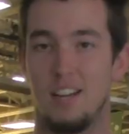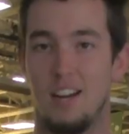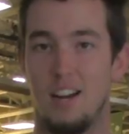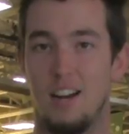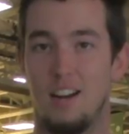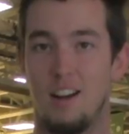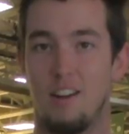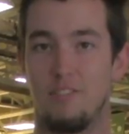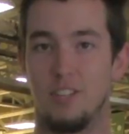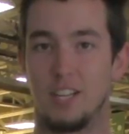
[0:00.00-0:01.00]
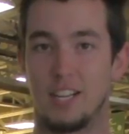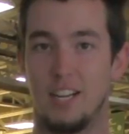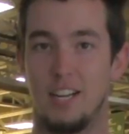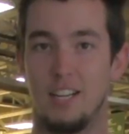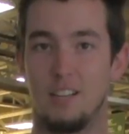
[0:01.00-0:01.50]
Uh, I feel like
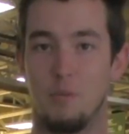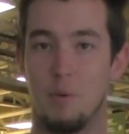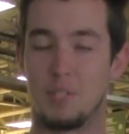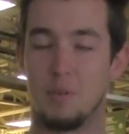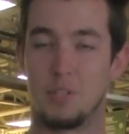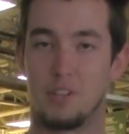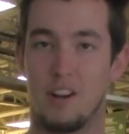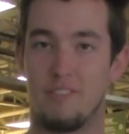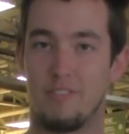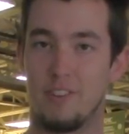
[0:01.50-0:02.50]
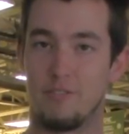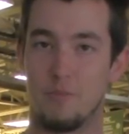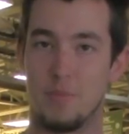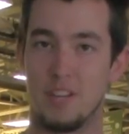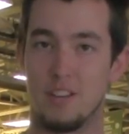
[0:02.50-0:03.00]
uh, Wilmington was a great fit
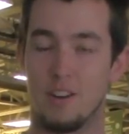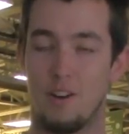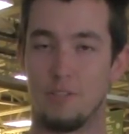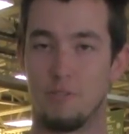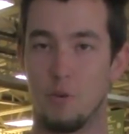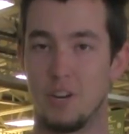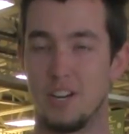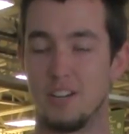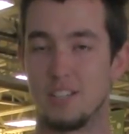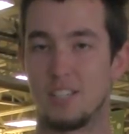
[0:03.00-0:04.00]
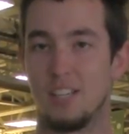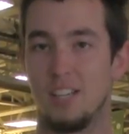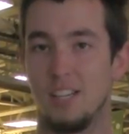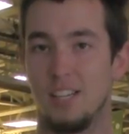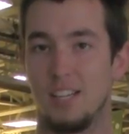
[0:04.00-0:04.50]
for me all four years,
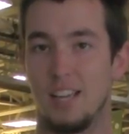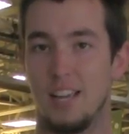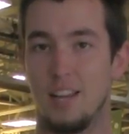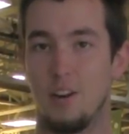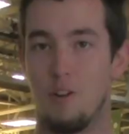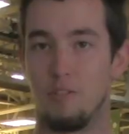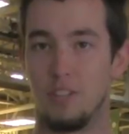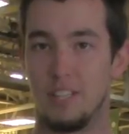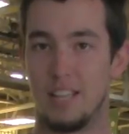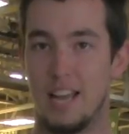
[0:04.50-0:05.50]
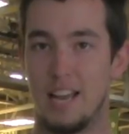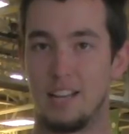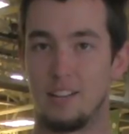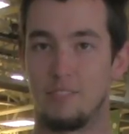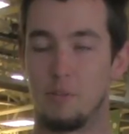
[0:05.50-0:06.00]
and hopefully
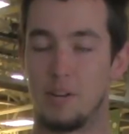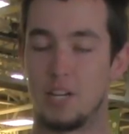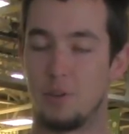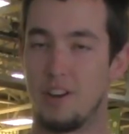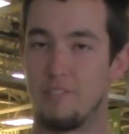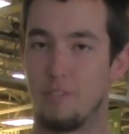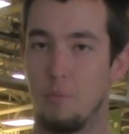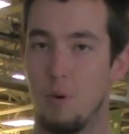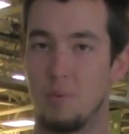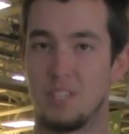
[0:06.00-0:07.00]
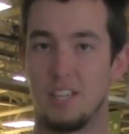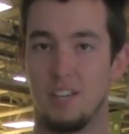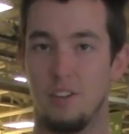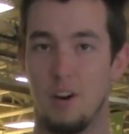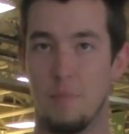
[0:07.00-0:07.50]
that graduating from Wilmington.
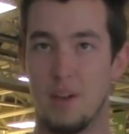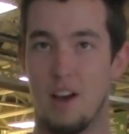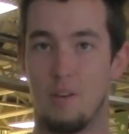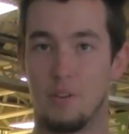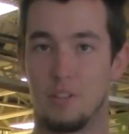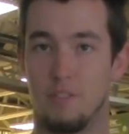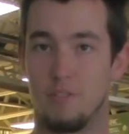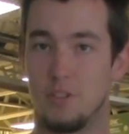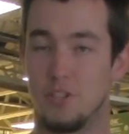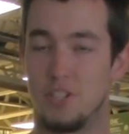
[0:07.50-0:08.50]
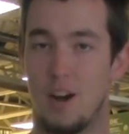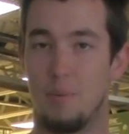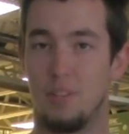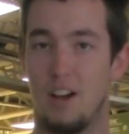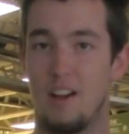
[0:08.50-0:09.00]
It'll help me out with a future
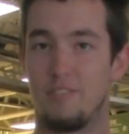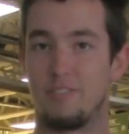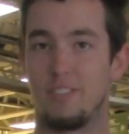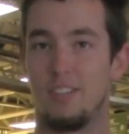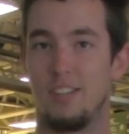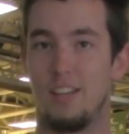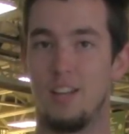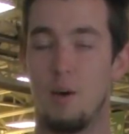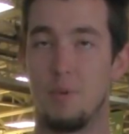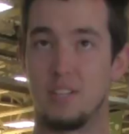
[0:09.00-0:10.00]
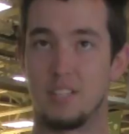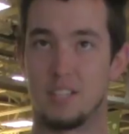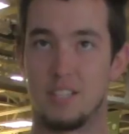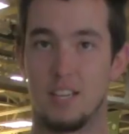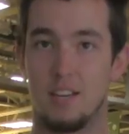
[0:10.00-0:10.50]
job in life and help me
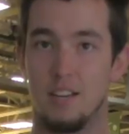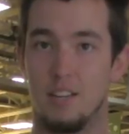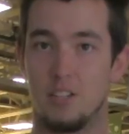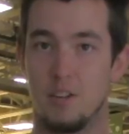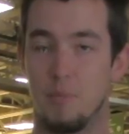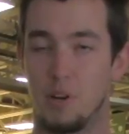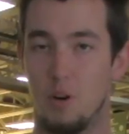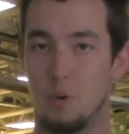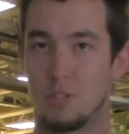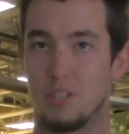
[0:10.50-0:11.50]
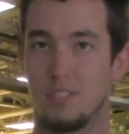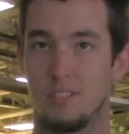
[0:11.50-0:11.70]
succeed and achieve my goals.